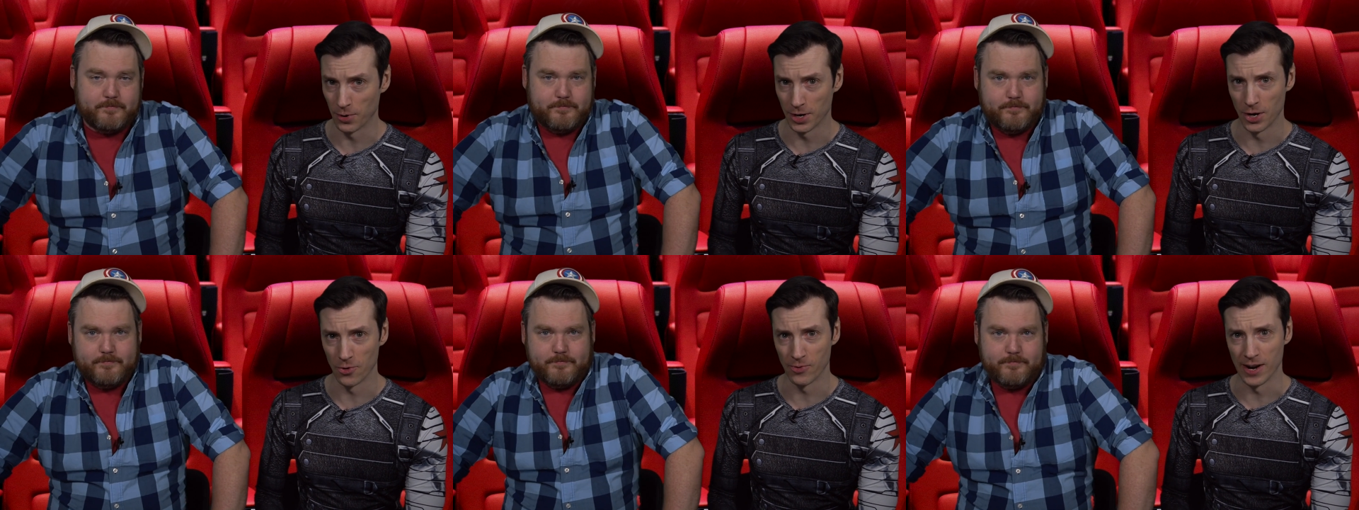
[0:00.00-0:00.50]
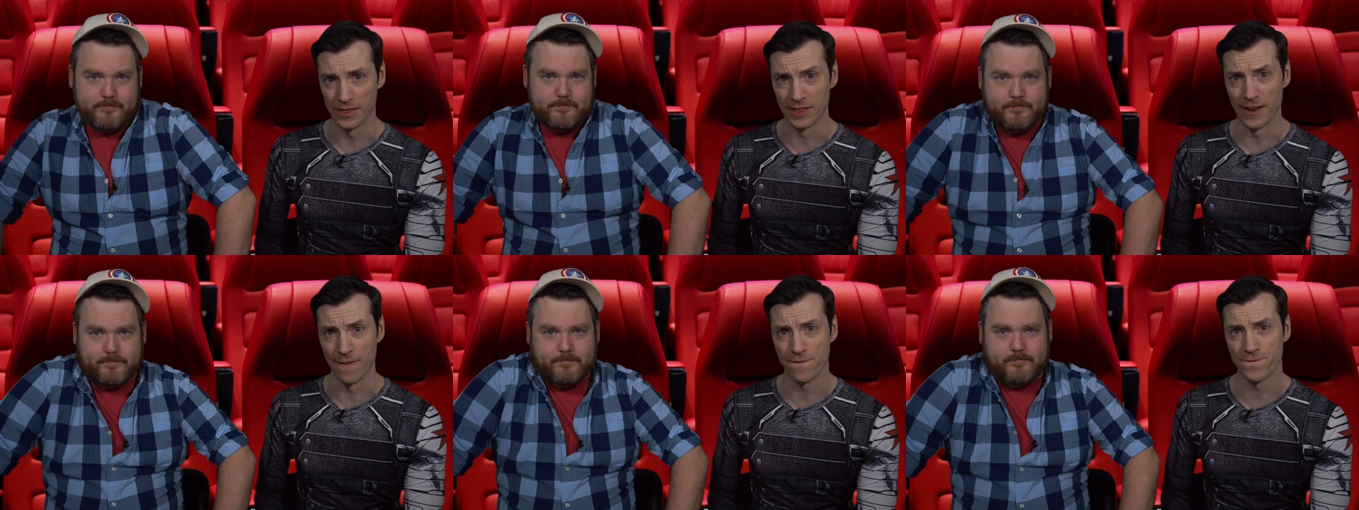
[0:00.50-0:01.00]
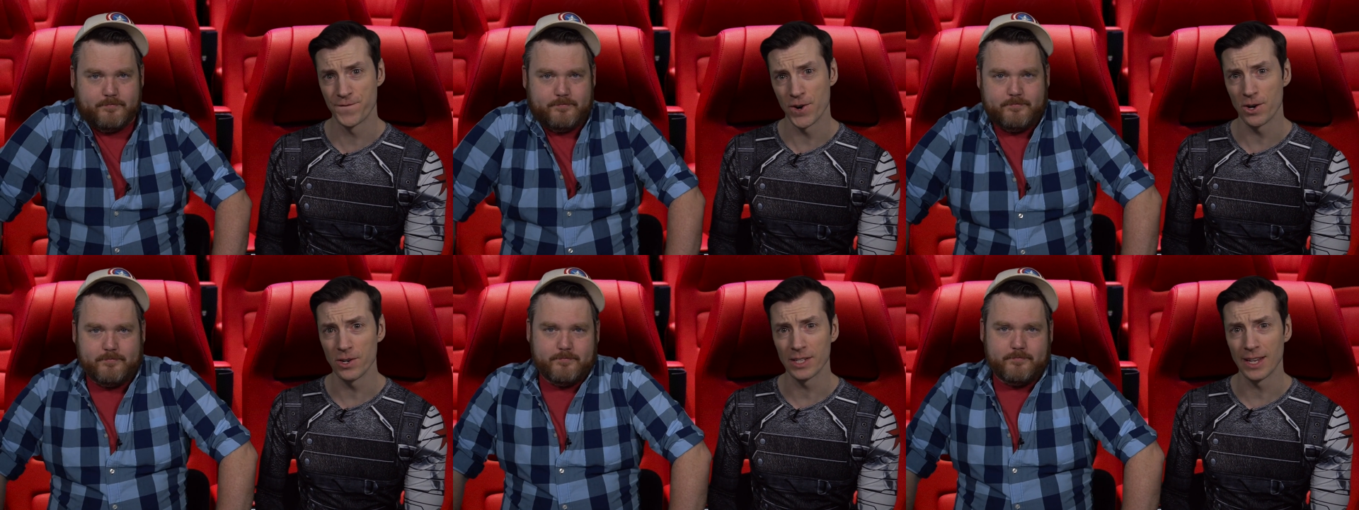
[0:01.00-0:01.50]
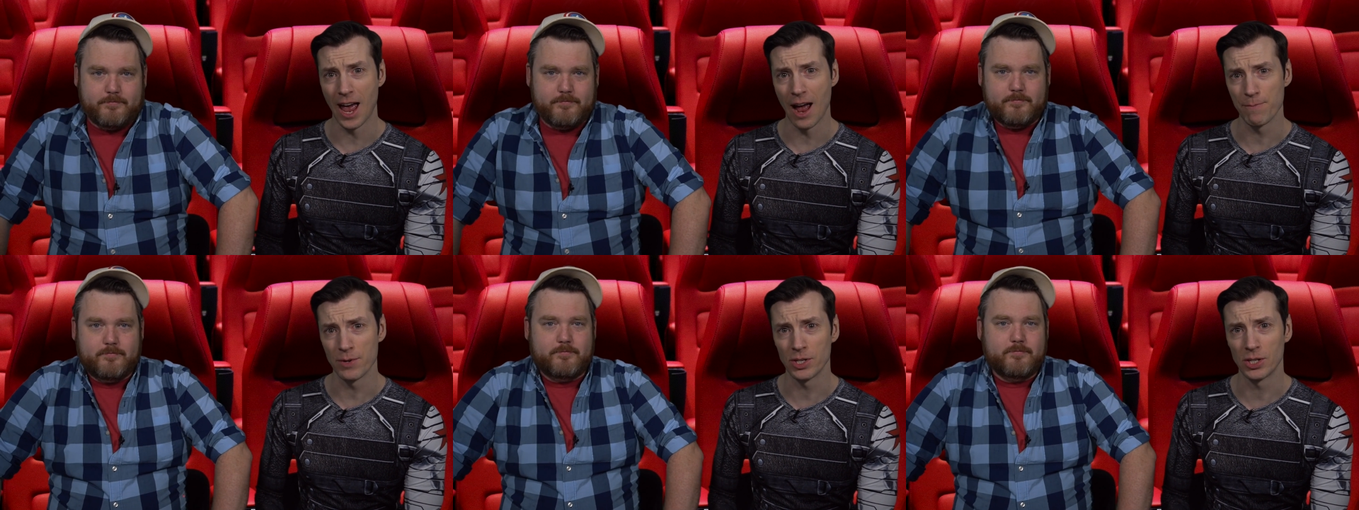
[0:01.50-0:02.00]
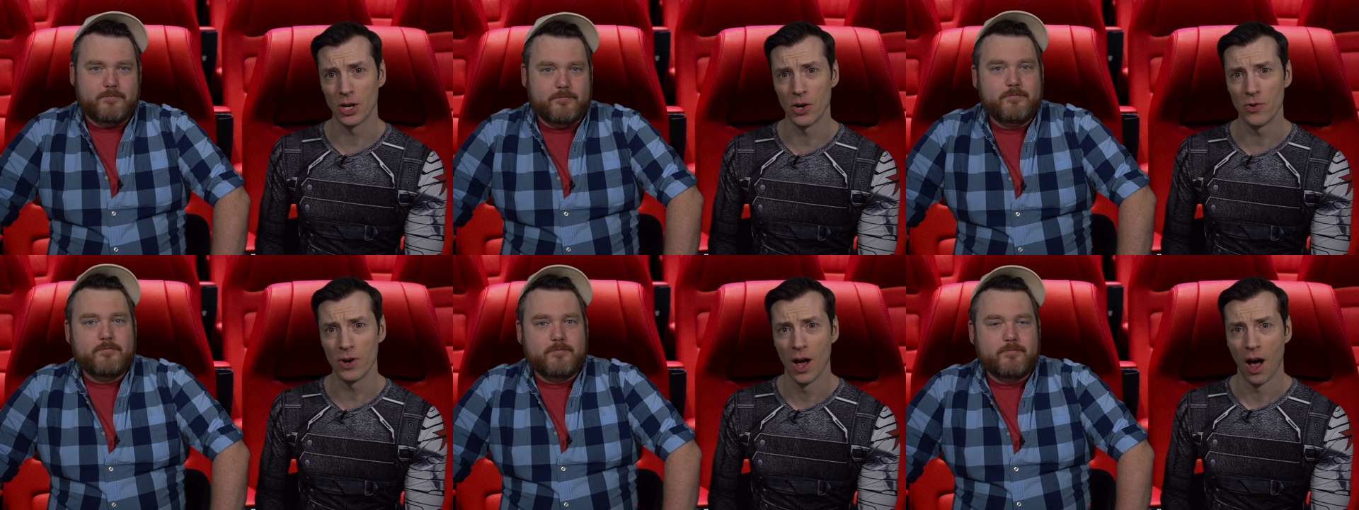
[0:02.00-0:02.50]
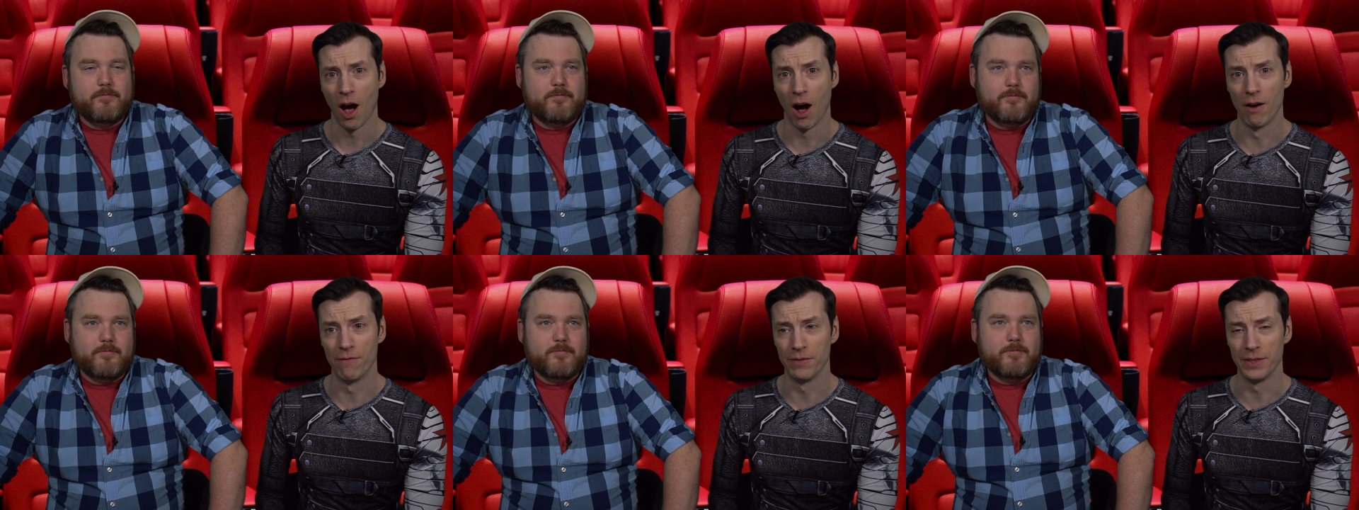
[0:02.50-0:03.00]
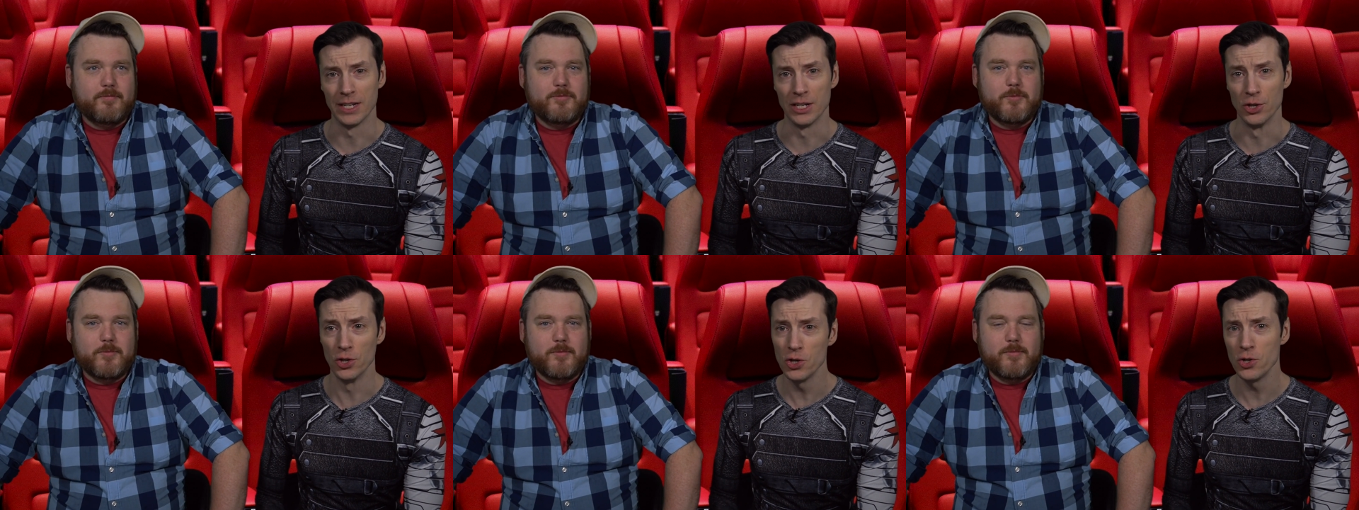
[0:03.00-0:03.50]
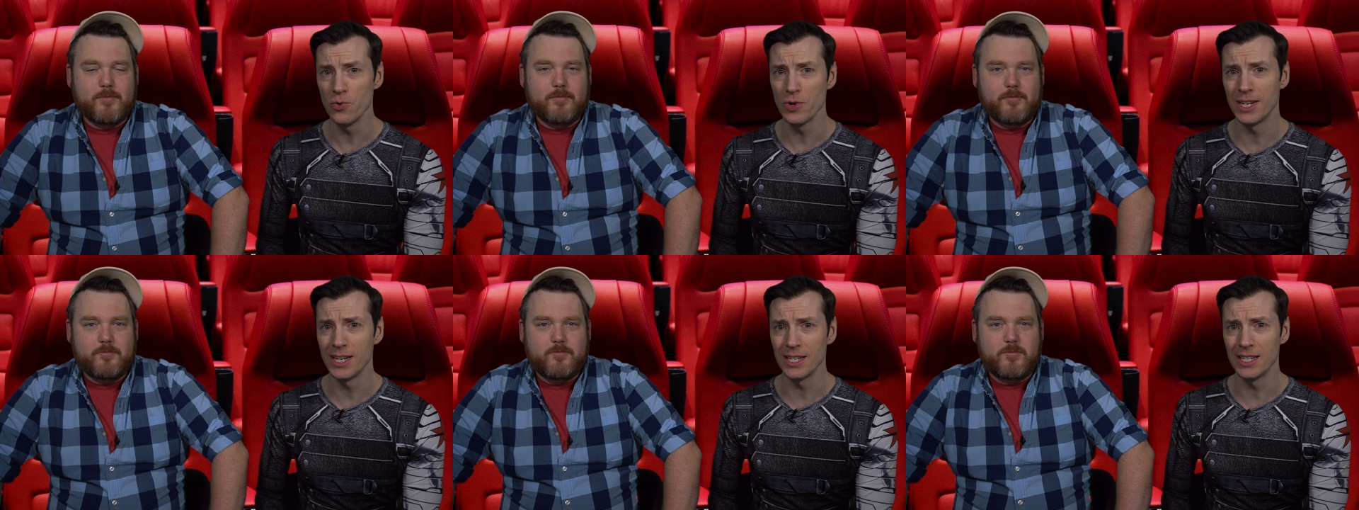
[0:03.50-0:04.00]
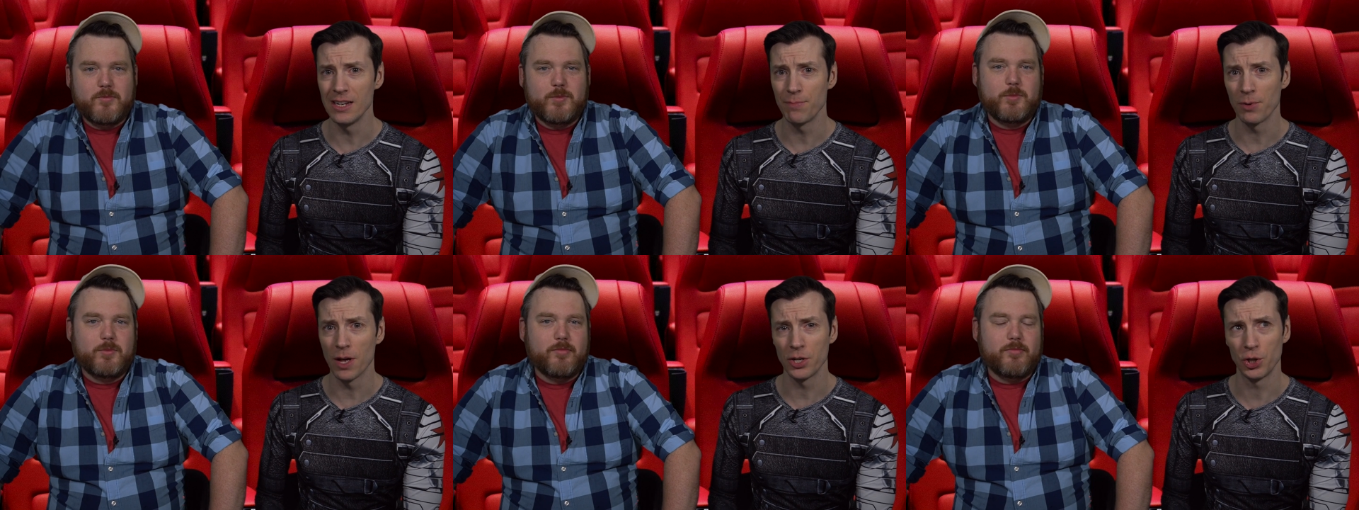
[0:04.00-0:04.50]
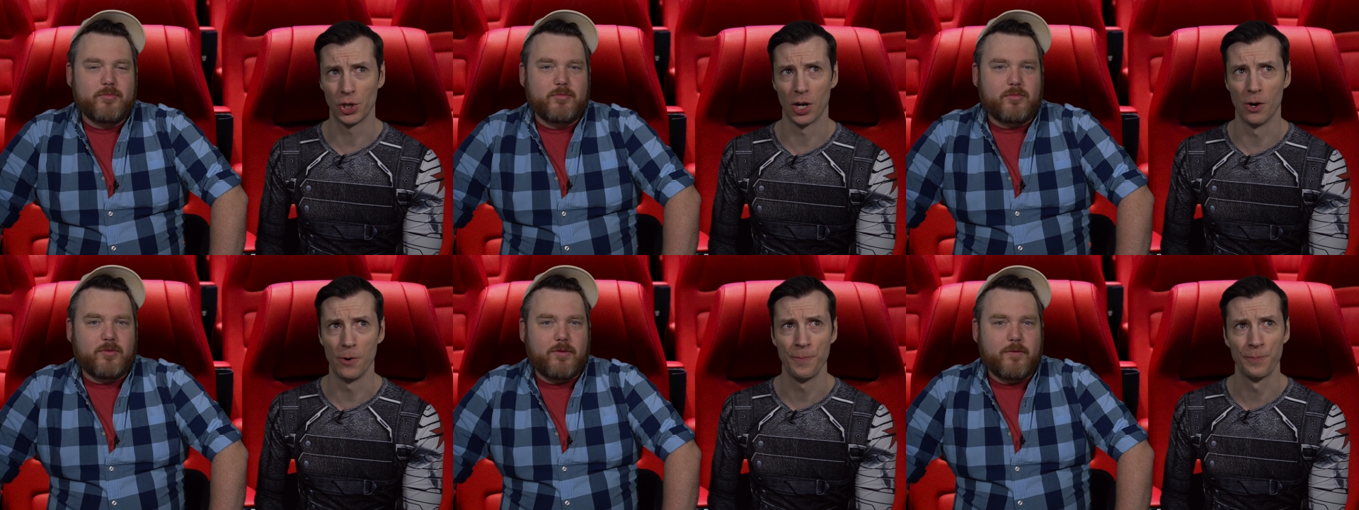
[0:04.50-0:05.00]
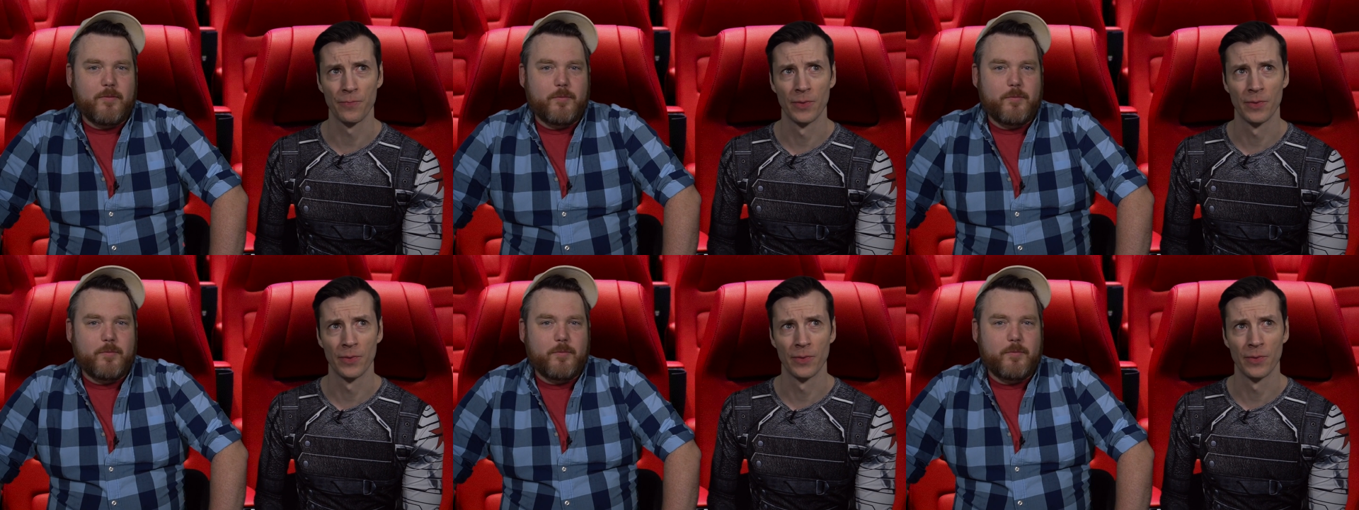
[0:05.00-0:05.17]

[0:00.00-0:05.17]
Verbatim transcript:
Speaker 1: we're going to rate the first episode of the new Disney Plus show,